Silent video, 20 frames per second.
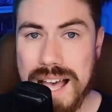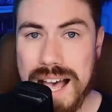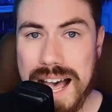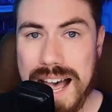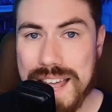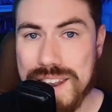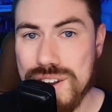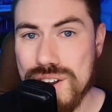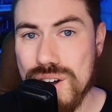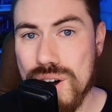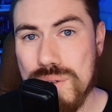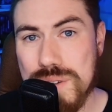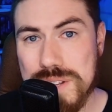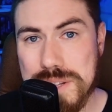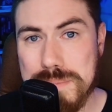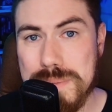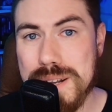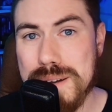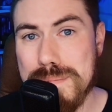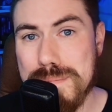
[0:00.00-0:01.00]
I know
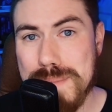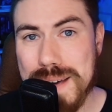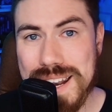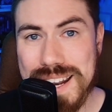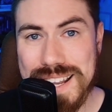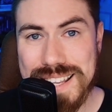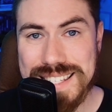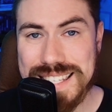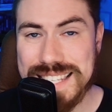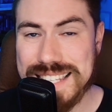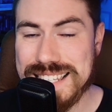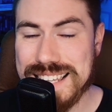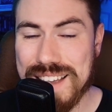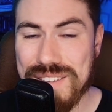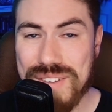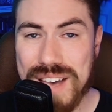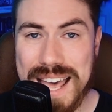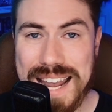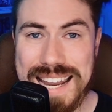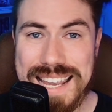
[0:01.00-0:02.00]
it's been a minute since
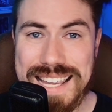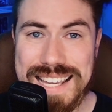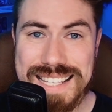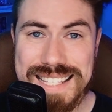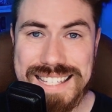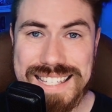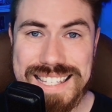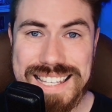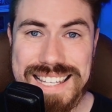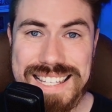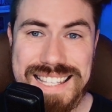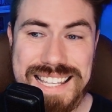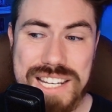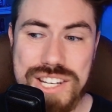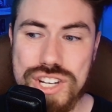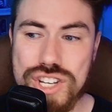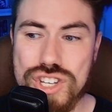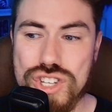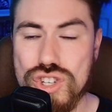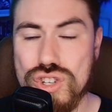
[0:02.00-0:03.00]
I've had a
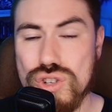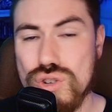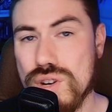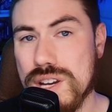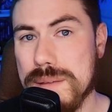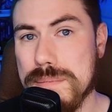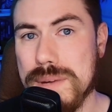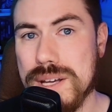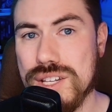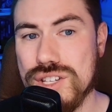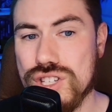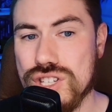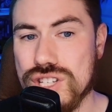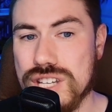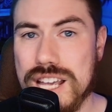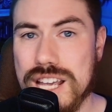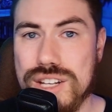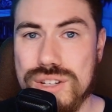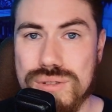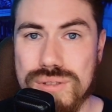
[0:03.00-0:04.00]
consistent stream
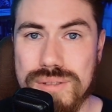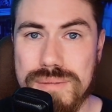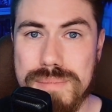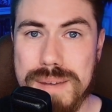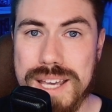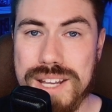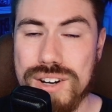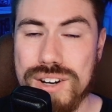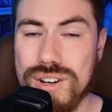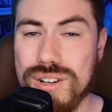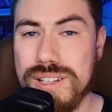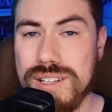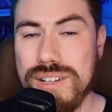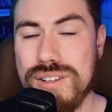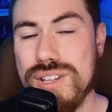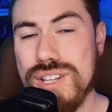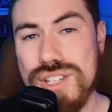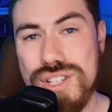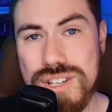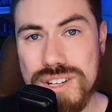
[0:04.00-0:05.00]
schedule. Man,
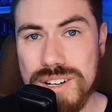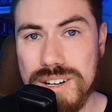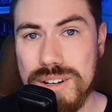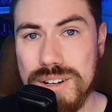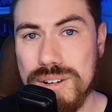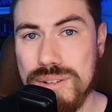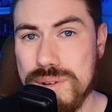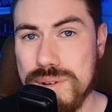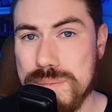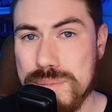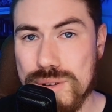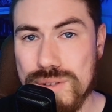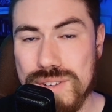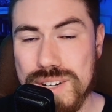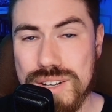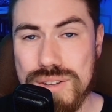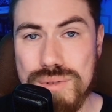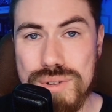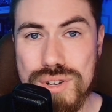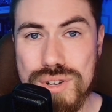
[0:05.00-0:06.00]
earlier this year we
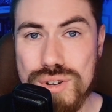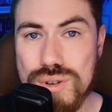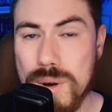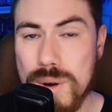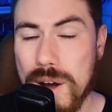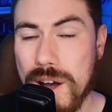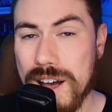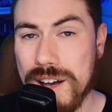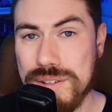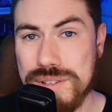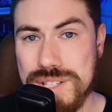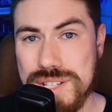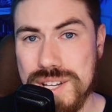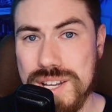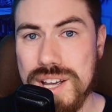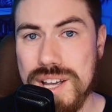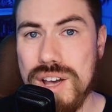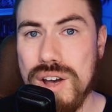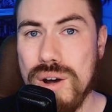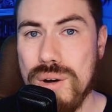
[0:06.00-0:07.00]
moved into a new house
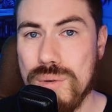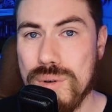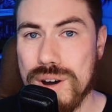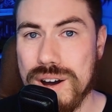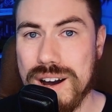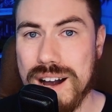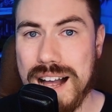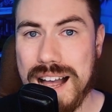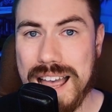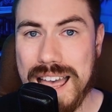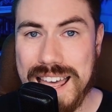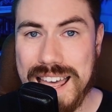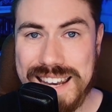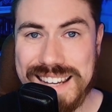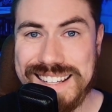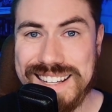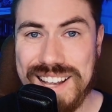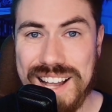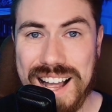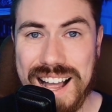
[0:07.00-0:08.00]
where I had
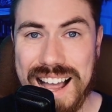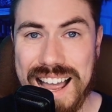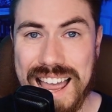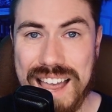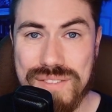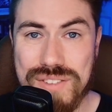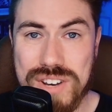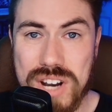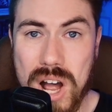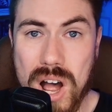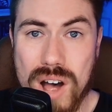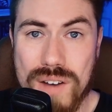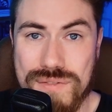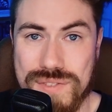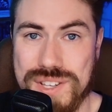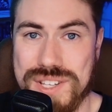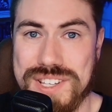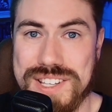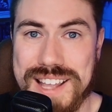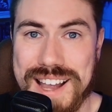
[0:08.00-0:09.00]
an I have an
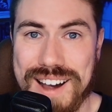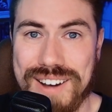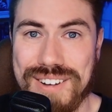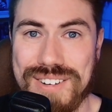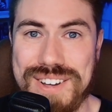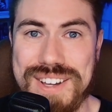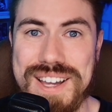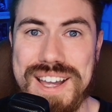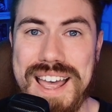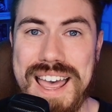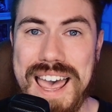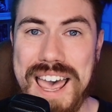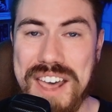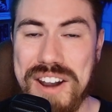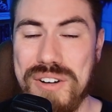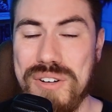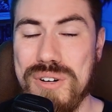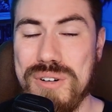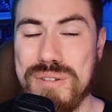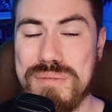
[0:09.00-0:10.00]
office now
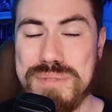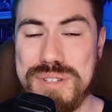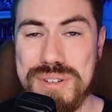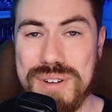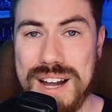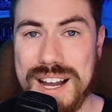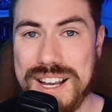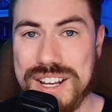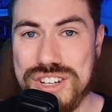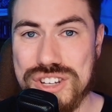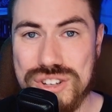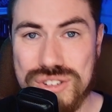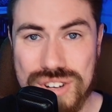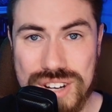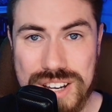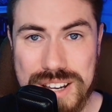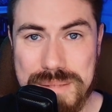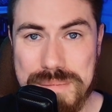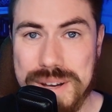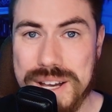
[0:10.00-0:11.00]
at home so I can
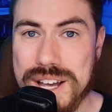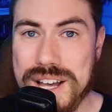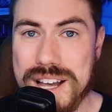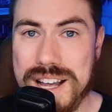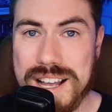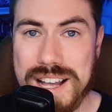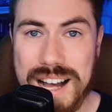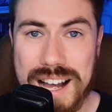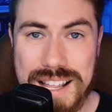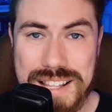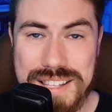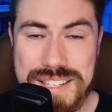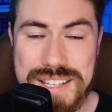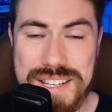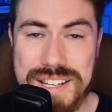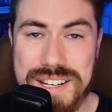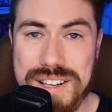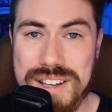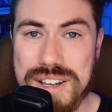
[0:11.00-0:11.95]
stream content,